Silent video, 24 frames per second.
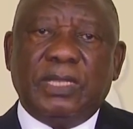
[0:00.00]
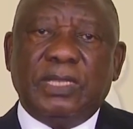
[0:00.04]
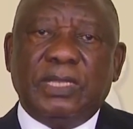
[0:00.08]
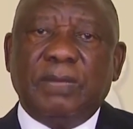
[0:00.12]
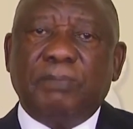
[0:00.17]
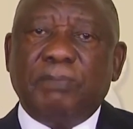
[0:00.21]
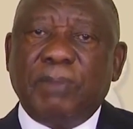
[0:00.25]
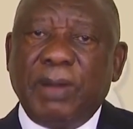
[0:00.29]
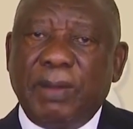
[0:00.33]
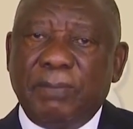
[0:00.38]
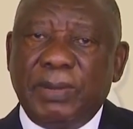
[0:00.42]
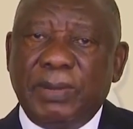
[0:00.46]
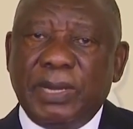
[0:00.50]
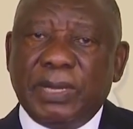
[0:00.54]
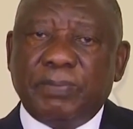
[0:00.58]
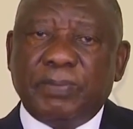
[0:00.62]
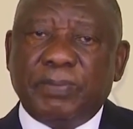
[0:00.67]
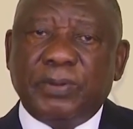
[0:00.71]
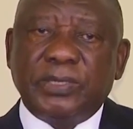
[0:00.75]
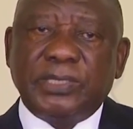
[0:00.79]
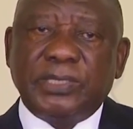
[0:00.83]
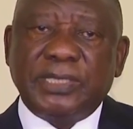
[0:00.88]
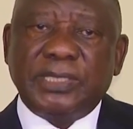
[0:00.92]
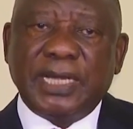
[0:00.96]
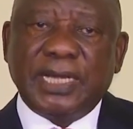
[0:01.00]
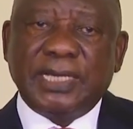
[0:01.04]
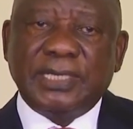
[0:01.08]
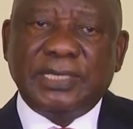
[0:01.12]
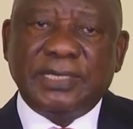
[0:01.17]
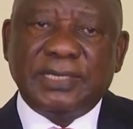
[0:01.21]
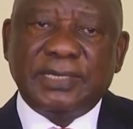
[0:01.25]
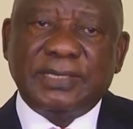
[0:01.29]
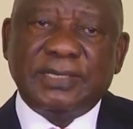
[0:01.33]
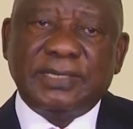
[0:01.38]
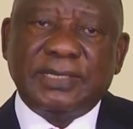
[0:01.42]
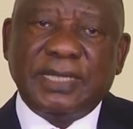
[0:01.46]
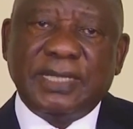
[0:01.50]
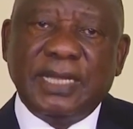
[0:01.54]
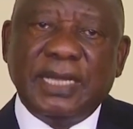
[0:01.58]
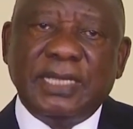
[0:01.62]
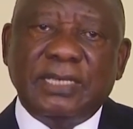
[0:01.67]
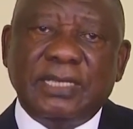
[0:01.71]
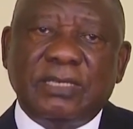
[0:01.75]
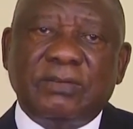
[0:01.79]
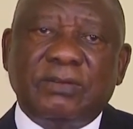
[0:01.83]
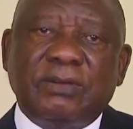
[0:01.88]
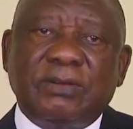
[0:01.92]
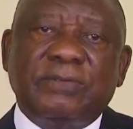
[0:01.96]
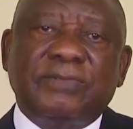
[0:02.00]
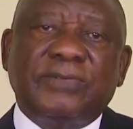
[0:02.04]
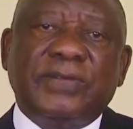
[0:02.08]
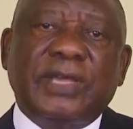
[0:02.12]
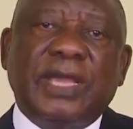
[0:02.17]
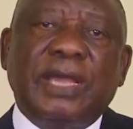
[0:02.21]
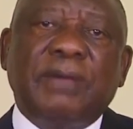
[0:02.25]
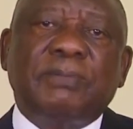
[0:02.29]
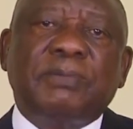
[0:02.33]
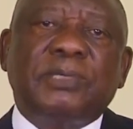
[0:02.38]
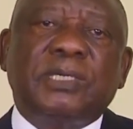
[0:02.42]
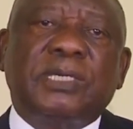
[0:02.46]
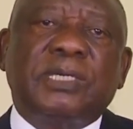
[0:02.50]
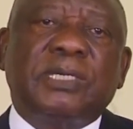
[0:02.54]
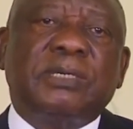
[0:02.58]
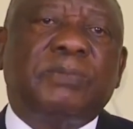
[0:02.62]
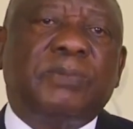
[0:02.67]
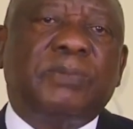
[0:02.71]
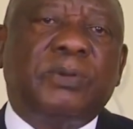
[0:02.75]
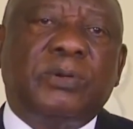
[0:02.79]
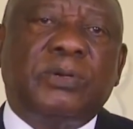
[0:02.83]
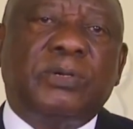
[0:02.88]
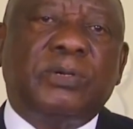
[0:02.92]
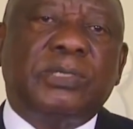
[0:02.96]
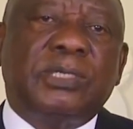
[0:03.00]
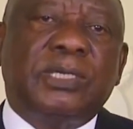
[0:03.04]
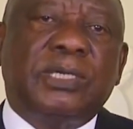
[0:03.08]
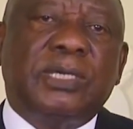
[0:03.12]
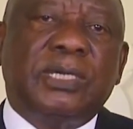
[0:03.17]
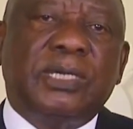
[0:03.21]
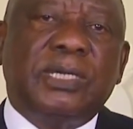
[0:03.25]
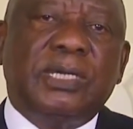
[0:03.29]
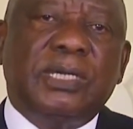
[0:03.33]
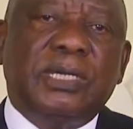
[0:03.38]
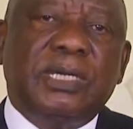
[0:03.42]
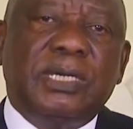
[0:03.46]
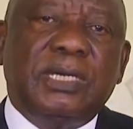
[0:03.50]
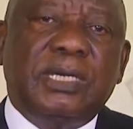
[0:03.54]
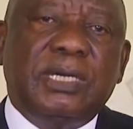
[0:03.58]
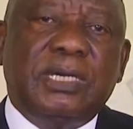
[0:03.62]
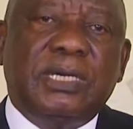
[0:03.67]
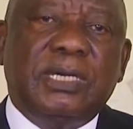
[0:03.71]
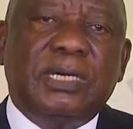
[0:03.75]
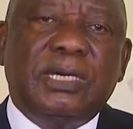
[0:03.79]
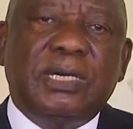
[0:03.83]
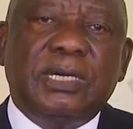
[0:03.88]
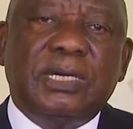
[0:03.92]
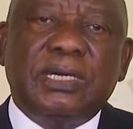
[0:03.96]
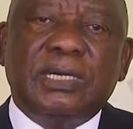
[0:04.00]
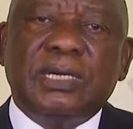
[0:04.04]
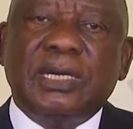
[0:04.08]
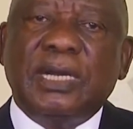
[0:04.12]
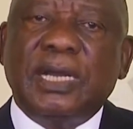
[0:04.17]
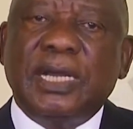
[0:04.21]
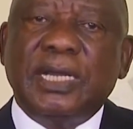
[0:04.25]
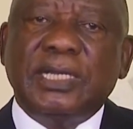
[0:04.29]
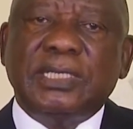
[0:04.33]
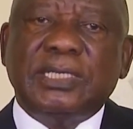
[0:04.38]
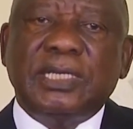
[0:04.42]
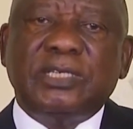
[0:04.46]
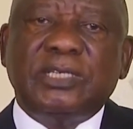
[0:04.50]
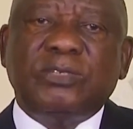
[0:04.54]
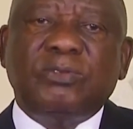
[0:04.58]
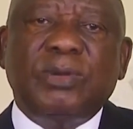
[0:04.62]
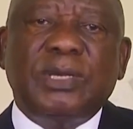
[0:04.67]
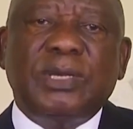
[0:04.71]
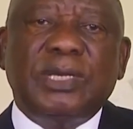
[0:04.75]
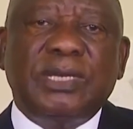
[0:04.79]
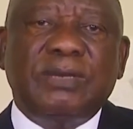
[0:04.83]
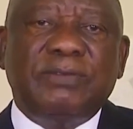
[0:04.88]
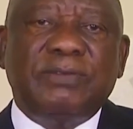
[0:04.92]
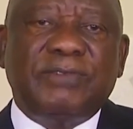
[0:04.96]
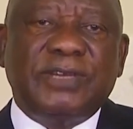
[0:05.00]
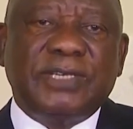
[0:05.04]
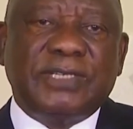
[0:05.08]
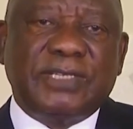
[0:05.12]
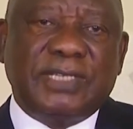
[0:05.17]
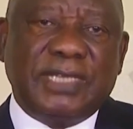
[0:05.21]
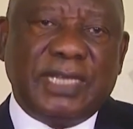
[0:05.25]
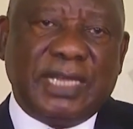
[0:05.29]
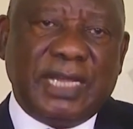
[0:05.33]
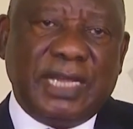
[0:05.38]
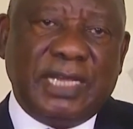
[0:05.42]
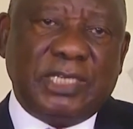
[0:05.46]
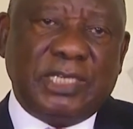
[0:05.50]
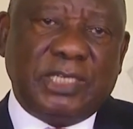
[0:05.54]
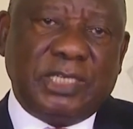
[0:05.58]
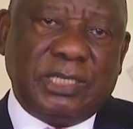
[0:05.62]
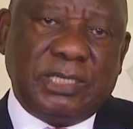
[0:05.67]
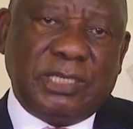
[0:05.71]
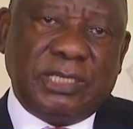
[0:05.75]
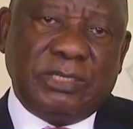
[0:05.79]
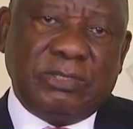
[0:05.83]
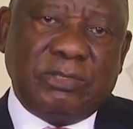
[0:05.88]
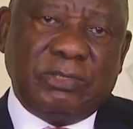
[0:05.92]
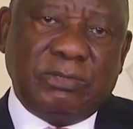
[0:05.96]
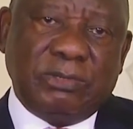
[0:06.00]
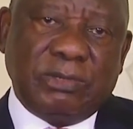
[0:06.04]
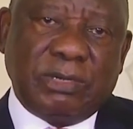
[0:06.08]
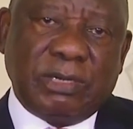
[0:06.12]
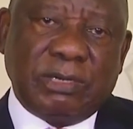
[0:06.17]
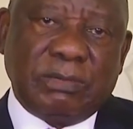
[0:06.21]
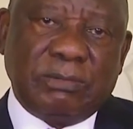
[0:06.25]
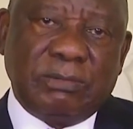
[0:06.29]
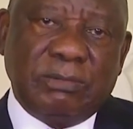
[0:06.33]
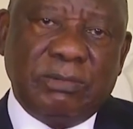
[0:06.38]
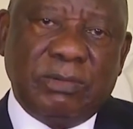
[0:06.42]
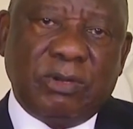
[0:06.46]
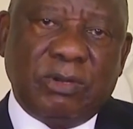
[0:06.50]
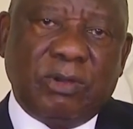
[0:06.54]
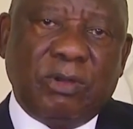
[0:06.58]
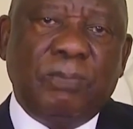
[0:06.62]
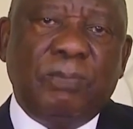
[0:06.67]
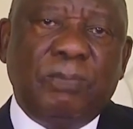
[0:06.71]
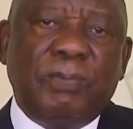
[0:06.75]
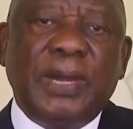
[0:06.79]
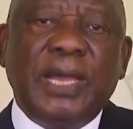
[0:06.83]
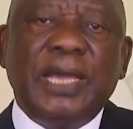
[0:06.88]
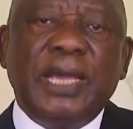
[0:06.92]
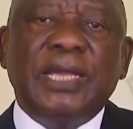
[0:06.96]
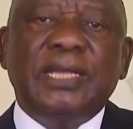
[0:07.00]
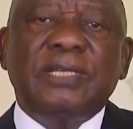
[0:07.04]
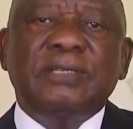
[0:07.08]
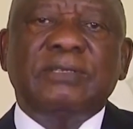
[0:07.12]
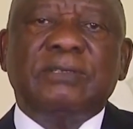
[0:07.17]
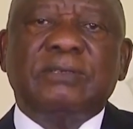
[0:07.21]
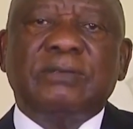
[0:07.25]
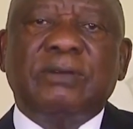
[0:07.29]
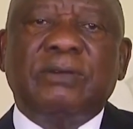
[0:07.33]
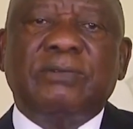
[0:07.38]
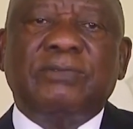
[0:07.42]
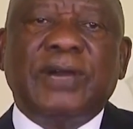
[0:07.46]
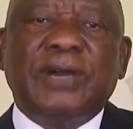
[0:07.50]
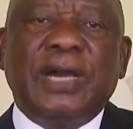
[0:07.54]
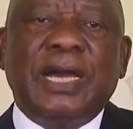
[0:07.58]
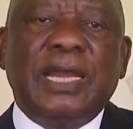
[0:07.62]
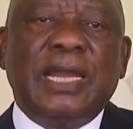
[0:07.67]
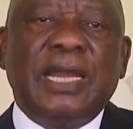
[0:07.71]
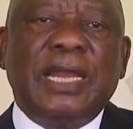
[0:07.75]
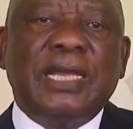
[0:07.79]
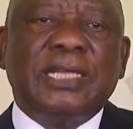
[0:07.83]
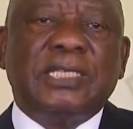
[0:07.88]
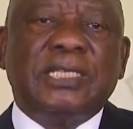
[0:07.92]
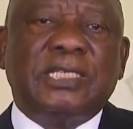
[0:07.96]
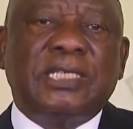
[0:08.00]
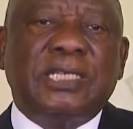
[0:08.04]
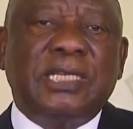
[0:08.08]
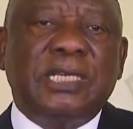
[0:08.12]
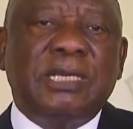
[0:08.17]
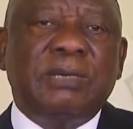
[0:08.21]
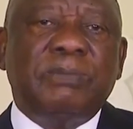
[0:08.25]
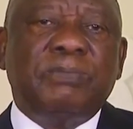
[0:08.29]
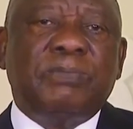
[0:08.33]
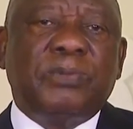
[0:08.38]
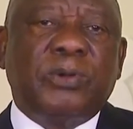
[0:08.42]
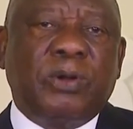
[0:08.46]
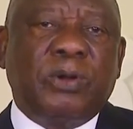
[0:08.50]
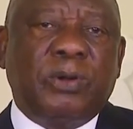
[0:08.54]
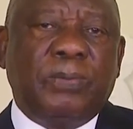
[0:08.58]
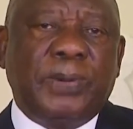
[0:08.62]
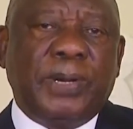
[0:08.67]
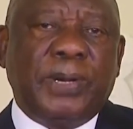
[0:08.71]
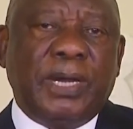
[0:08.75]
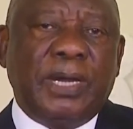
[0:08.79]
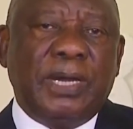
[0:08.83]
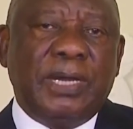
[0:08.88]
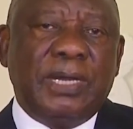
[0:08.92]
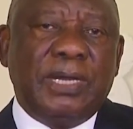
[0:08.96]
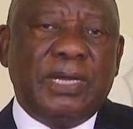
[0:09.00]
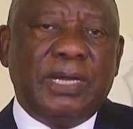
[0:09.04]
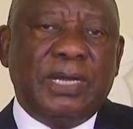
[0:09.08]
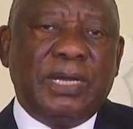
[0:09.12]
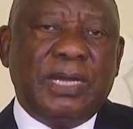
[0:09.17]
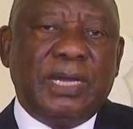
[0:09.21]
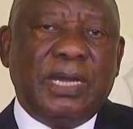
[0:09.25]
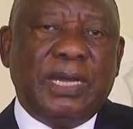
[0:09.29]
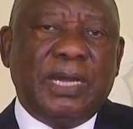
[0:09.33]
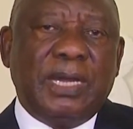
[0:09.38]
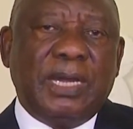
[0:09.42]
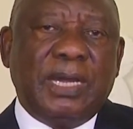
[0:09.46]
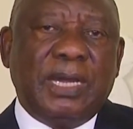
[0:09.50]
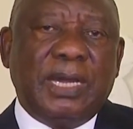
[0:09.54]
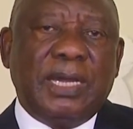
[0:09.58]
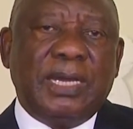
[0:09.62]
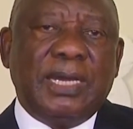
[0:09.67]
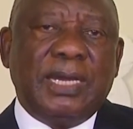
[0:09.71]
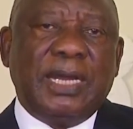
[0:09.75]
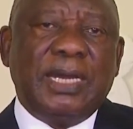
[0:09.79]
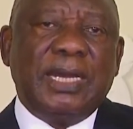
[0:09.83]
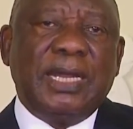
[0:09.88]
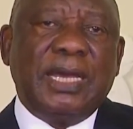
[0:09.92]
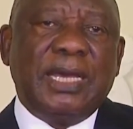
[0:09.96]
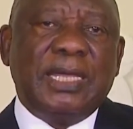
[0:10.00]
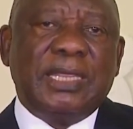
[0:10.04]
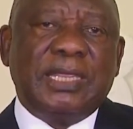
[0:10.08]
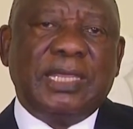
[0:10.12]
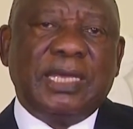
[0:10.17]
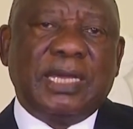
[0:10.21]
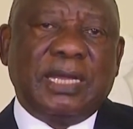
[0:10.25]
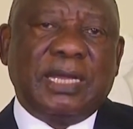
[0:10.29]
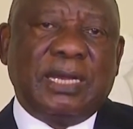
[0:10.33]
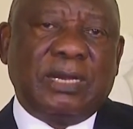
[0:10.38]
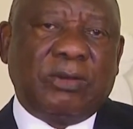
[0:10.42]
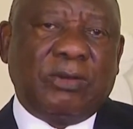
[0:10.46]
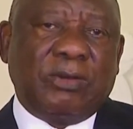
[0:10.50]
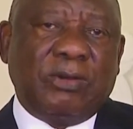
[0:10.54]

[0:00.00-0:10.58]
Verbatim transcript: The public protector's State of Capture report related to an investigation into complaints of alleged improper and unethical